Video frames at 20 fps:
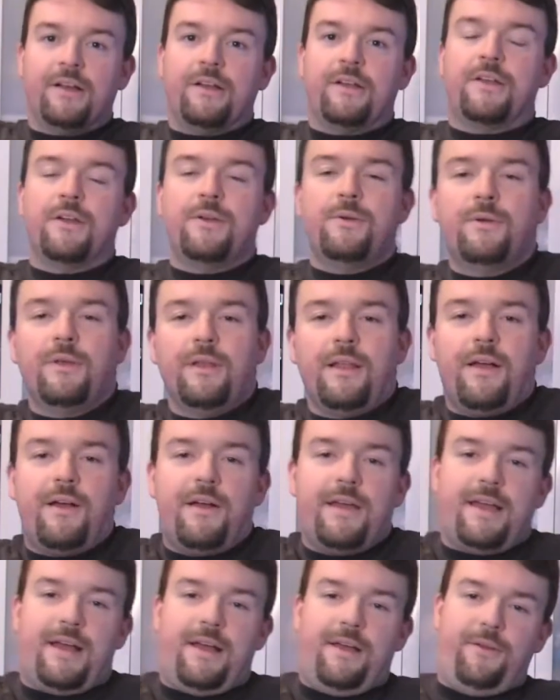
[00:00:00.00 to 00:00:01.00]
Google
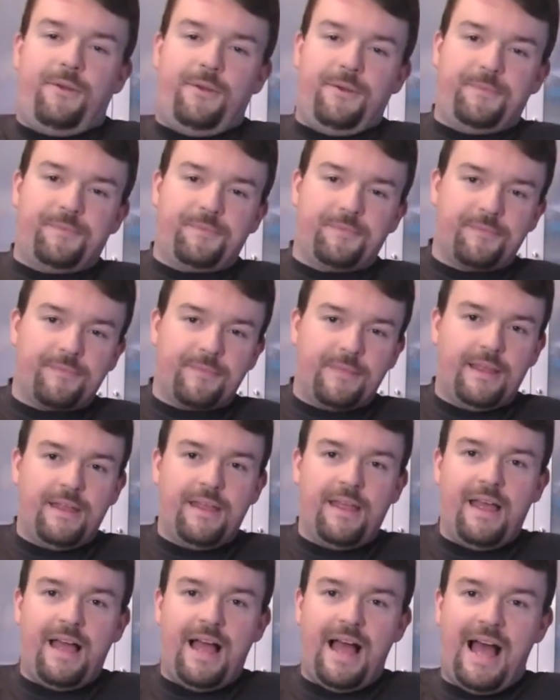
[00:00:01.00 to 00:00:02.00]
I/O
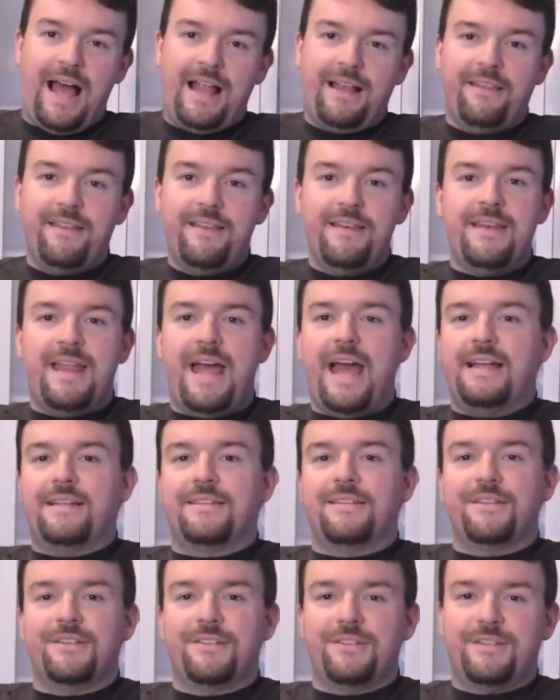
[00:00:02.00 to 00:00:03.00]
and the
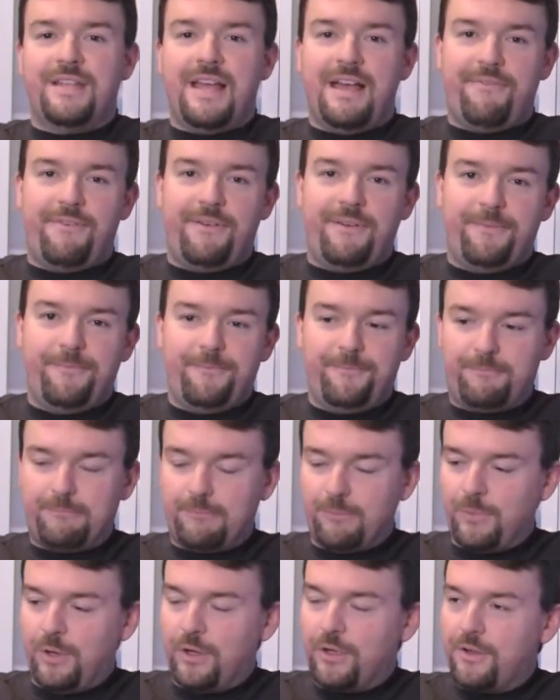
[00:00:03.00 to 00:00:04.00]
Nexus 7.
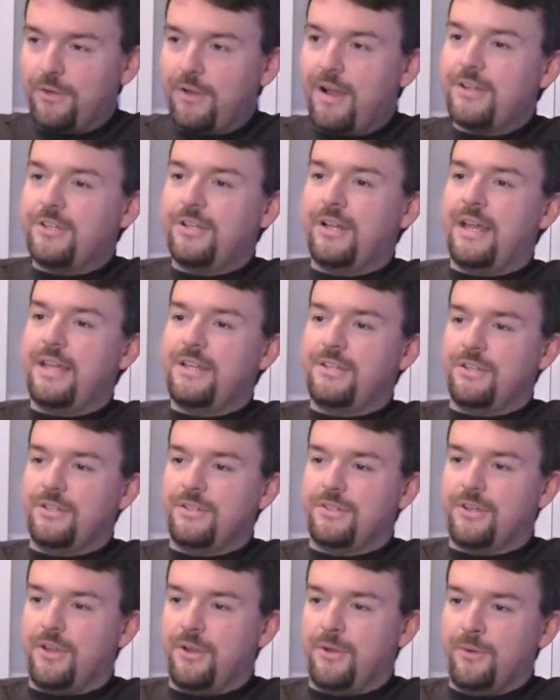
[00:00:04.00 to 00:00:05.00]
Well,
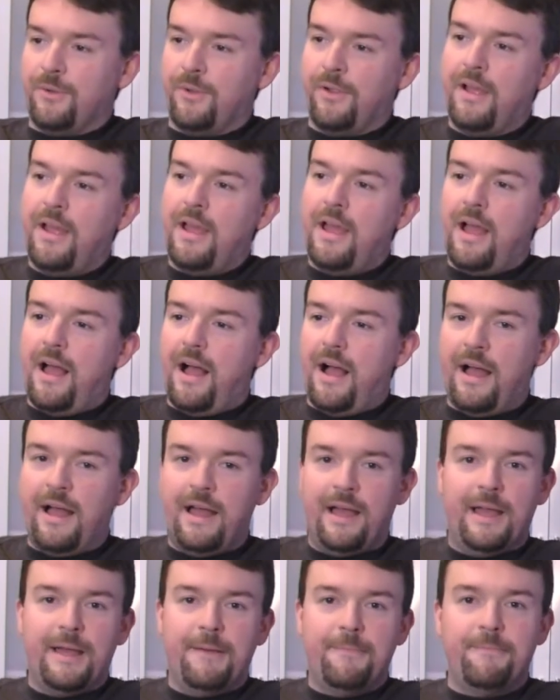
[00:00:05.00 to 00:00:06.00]
congratulations, Google.
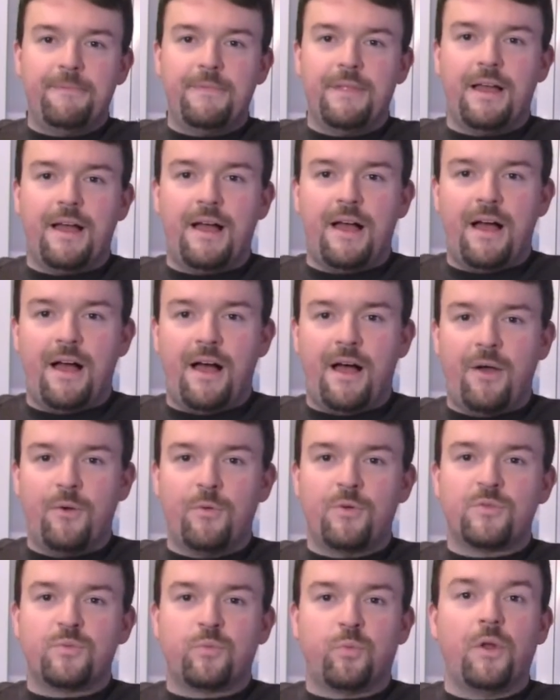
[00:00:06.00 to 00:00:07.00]
I
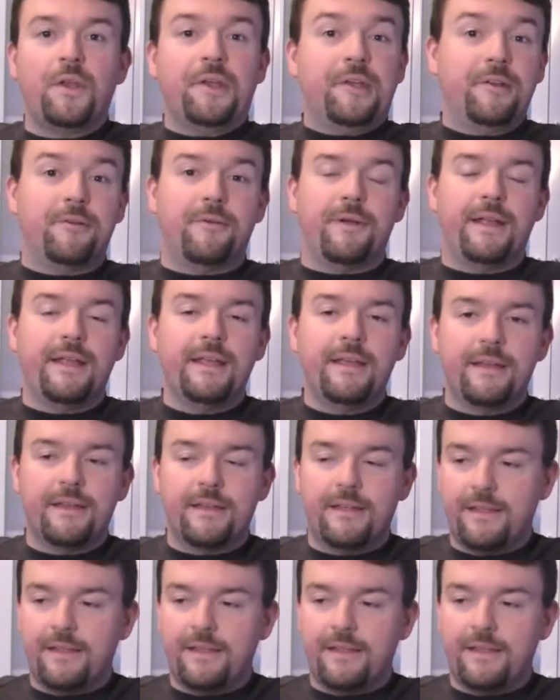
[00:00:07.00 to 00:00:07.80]
was wondering